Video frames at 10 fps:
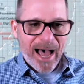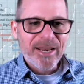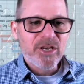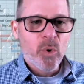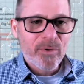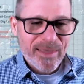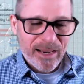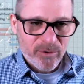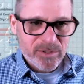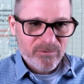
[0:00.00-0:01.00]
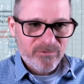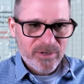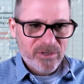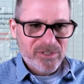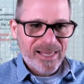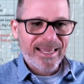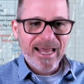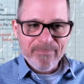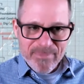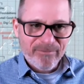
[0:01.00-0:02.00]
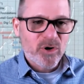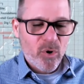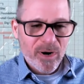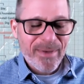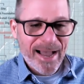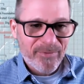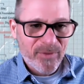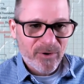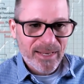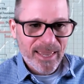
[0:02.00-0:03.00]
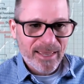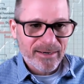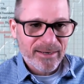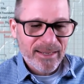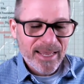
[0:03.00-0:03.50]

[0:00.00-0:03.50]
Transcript: I know what that looks and feels like, and I'm never going back there again.